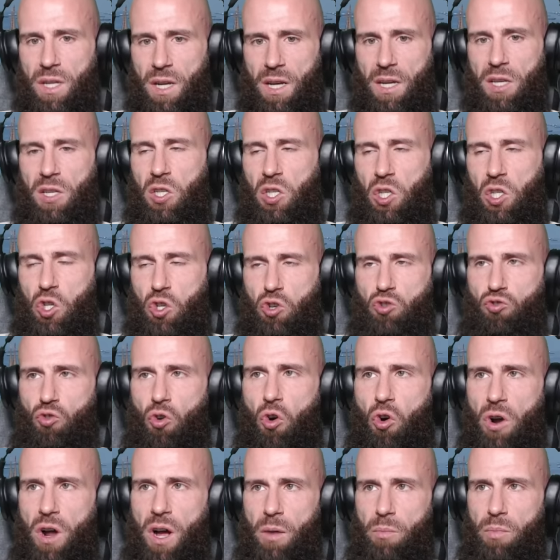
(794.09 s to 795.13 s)
a
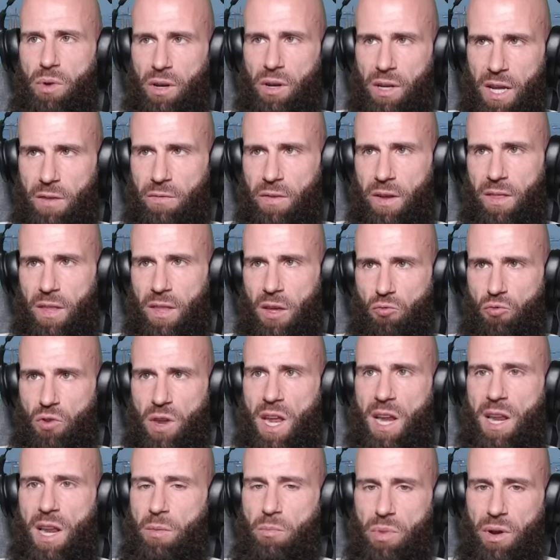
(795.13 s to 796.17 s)
stronger belief and they
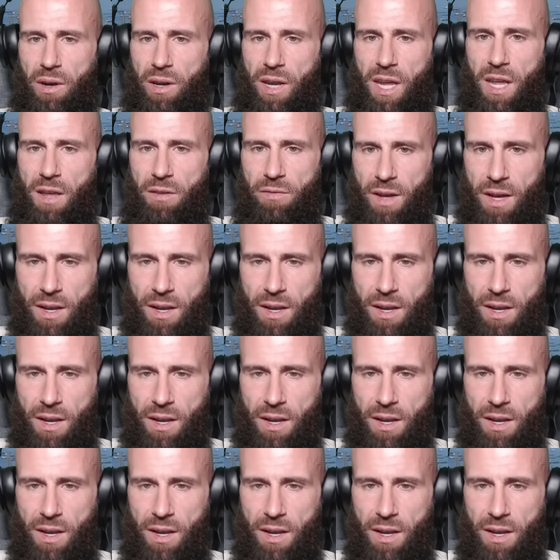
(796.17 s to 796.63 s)
really believe